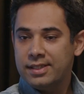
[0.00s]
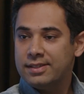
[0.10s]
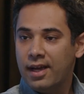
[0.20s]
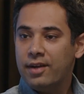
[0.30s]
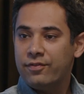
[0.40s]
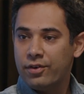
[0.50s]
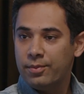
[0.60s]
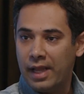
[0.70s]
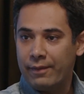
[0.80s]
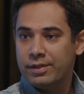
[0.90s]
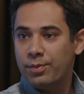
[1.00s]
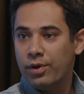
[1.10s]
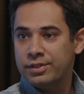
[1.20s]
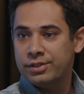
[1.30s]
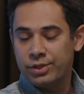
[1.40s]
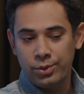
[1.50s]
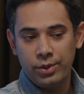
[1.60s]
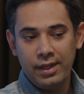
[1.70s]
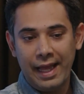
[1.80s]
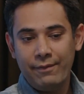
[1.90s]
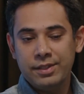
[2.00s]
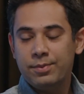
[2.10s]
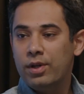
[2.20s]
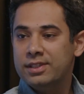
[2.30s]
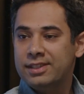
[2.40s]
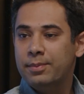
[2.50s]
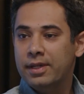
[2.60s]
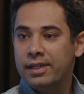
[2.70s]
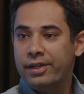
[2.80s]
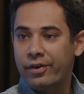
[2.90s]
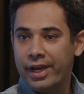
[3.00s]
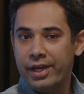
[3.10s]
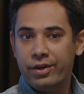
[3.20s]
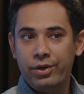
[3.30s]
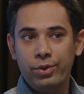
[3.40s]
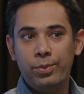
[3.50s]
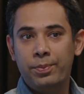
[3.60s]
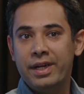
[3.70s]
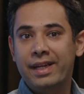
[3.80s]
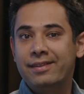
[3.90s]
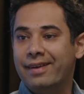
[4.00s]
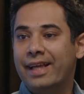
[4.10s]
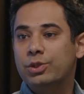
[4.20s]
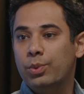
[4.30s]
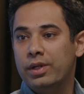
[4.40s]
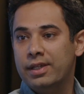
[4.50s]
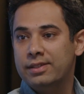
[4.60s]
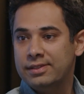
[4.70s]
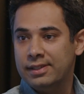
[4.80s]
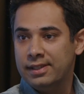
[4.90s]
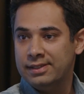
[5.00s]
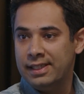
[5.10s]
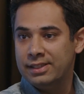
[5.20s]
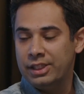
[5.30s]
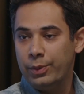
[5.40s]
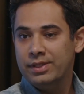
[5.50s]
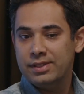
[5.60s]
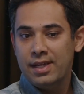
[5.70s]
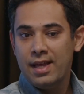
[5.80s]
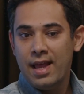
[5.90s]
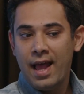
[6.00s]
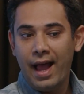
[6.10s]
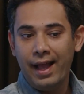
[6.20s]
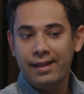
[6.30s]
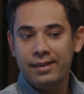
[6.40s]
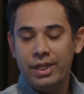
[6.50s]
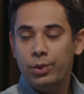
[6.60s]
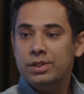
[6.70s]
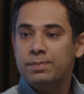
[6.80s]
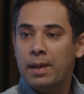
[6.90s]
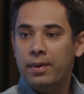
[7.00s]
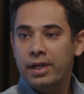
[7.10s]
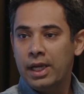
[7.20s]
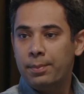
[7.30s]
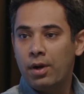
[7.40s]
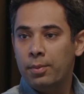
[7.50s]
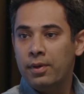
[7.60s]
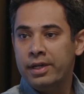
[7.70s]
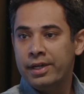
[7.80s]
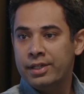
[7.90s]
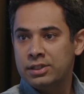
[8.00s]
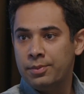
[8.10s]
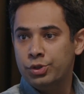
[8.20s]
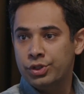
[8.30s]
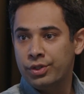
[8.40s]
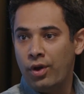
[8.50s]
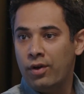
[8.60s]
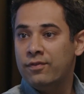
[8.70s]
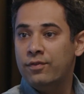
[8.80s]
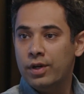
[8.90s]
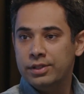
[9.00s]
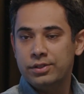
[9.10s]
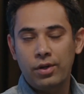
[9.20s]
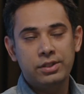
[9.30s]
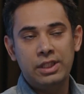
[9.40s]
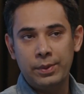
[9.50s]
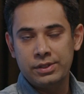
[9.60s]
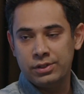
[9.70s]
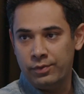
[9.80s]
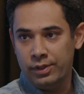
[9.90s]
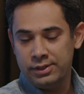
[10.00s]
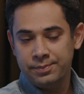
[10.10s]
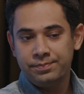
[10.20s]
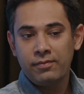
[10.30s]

I'll start from language models. So language models are typically trained to predict the next word in a, in a sequence. And they do this by building a probability distribution of words or sequences of words.